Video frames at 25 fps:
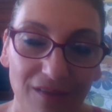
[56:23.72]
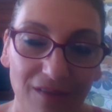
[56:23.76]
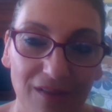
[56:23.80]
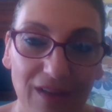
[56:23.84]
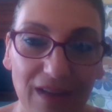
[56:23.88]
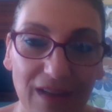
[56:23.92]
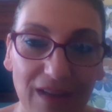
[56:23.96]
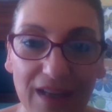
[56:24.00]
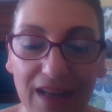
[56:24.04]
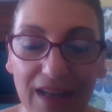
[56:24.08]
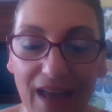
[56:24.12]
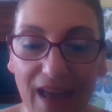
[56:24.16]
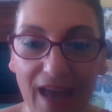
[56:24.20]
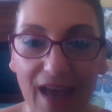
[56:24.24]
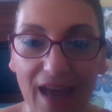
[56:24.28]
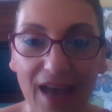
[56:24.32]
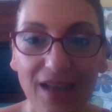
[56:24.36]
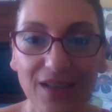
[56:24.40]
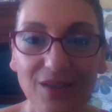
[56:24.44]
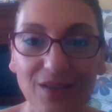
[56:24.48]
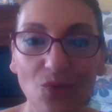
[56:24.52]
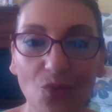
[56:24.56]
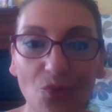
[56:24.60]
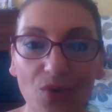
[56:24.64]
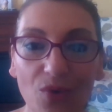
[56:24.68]
And
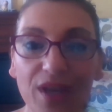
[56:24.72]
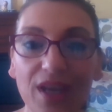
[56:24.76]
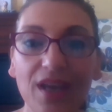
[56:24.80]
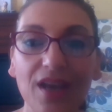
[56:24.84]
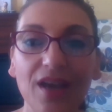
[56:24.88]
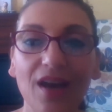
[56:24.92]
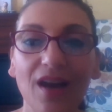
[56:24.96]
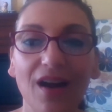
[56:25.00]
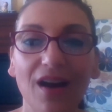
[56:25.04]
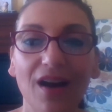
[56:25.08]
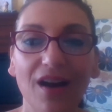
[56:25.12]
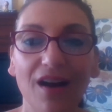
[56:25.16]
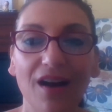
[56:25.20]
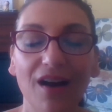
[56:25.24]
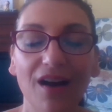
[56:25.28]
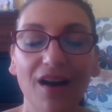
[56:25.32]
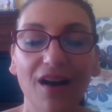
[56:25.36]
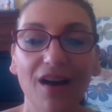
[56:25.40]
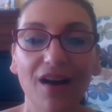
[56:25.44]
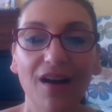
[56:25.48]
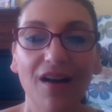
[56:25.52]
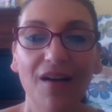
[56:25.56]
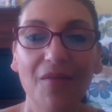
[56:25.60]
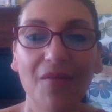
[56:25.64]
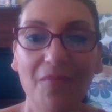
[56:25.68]
as we
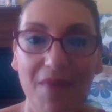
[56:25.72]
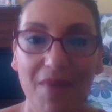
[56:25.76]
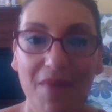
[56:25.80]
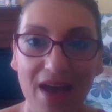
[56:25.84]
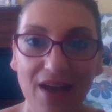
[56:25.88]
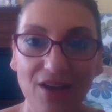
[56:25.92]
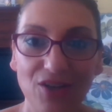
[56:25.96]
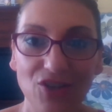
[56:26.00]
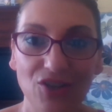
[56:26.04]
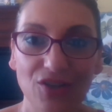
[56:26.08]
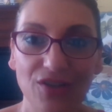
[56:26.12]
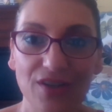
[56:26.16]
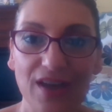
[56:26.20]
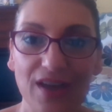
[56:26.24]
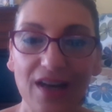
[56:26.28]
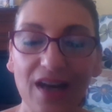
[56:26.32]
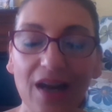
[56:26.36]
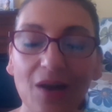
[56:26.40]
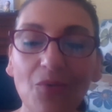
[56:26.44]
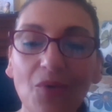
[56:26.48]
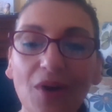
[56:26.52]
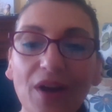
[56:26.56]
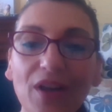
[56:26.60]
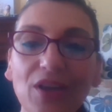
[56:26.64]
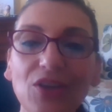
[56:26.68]
imagine that, I
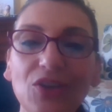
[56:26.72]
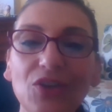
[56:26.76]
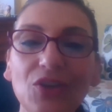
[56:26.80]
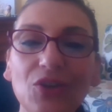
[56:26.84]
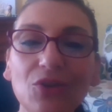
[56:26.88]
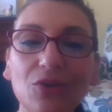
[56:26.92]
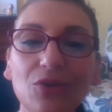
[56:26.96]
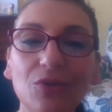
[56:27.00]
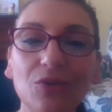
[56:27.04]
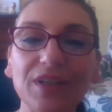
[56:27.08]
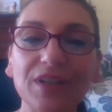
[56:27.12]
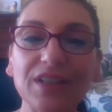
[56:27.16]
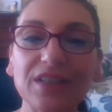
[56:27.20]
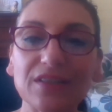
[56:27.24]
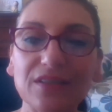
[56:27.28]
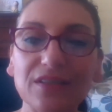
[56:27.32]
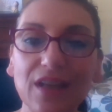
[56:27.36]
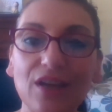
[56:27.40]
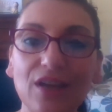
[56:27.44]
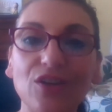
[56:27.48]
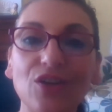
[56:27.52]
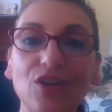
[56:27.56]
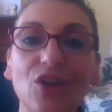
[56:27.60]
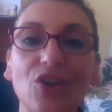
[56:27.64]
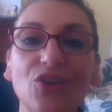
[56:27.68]
want you to
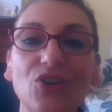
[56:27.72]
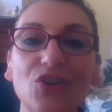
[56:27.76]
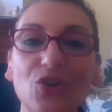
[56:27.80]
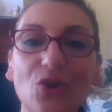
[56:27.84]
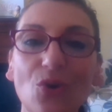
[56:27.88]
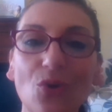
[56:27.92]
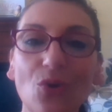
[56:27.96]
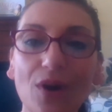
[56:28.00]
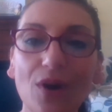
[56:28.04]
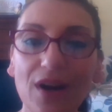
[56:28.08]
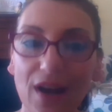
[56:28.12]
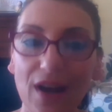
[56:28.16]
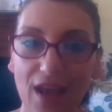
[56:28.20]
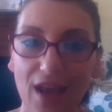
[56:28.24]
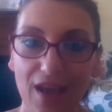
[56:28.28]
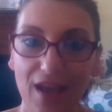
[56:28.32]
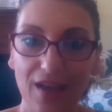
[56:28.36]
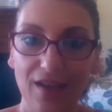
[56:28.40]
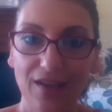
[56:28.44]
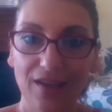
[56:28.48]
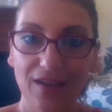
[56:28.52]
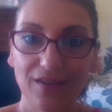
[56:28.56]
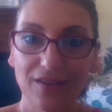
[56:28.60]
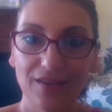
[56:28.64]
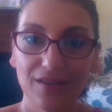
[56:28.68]
extend your
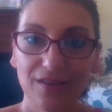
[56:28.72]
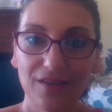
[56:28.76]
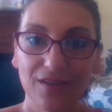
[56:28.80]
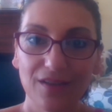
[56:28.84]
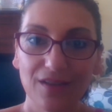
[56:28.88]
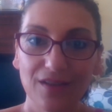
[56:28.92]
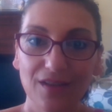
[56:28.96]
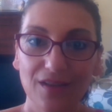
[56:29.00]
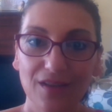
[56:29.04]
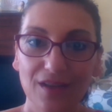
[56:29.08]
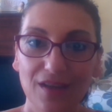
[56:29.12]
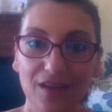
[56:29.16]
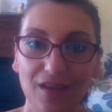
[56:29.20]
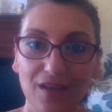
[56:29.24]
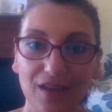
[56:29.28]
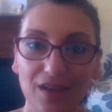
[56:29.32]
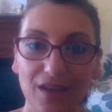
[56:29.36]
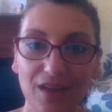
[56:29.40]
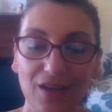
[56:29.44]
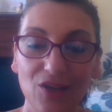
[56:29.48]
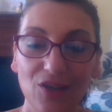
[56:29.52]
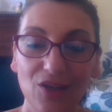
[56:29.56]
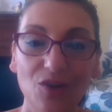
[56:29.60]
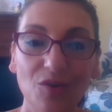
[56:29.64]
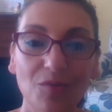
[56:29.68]
hands
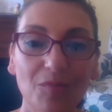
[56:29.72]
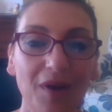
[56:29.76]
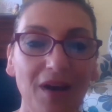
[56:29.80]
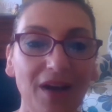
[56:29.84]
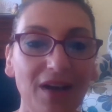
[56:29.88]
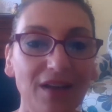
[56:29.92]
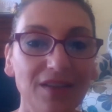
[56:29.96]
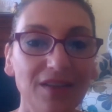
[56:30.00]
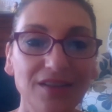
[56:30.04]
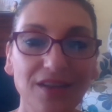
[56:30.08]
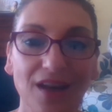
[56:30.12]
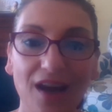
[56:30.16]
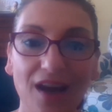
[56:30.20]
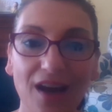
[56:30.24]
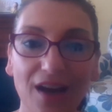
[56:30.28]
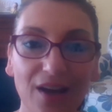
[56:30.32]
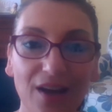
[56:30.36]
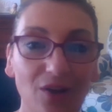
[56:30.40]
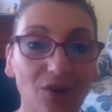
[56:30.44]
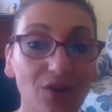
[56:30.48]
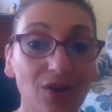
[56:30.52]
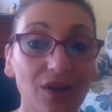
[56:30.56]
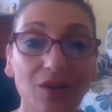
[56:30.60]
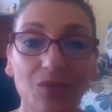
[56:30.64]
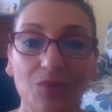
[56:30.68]
in your mind's eye
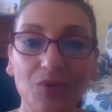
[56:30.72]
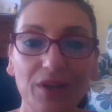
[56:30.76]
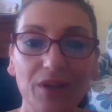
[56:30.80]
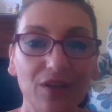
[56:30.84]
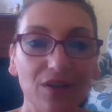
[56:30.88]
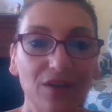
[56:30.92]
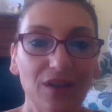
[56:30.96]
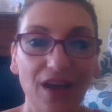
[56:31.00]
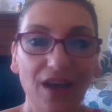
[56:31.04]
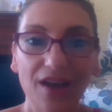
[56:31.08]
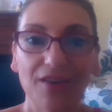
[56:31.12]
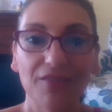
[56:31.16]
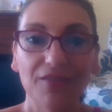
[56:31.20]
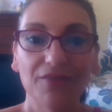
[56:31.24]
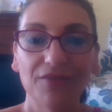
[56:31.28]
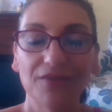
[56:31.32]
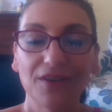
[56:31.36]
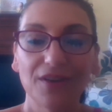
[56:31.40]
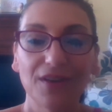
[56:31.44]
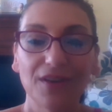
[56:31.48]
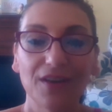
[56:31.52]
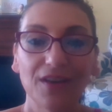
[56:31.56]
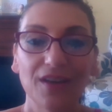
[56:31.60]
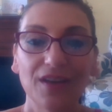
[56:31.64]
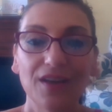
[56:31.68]
or in real life
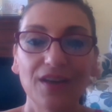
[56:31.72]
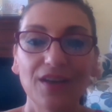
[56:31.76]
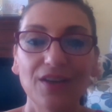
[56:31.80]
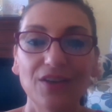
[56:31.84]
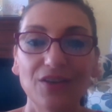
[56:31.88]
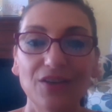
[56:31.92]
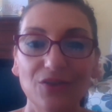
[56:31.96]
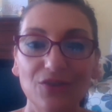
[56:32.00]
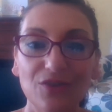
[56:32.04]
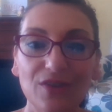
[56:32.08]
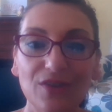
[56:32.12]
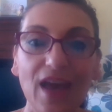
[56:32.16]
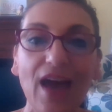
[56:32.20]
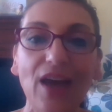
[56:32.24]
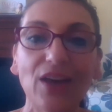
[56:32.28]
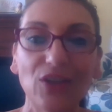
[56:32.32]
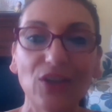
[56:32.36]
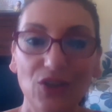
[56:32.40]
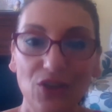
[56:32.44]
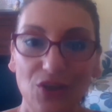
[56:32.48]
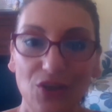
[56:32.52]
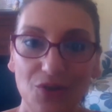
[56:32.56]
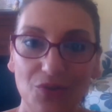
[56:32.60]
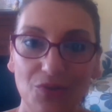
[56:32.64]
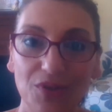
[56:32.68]
to that
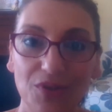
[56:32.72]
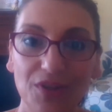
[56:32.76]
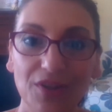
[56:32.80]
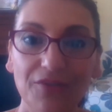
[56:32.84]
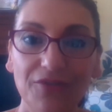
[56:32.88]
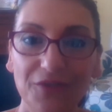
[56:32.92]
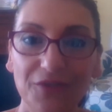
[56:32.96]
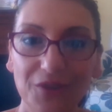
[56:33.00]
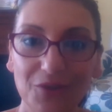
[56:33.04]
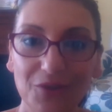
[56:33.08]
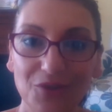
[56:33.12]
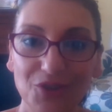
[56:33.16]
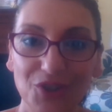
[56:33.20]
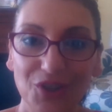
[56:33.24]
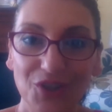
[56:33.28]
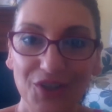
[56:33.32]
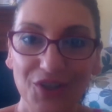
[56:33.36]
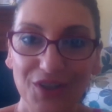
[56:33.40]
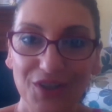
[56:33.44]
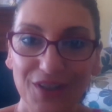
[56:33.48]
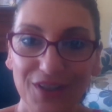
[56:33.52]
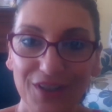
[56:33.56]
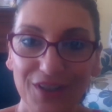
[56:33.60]
you in the future,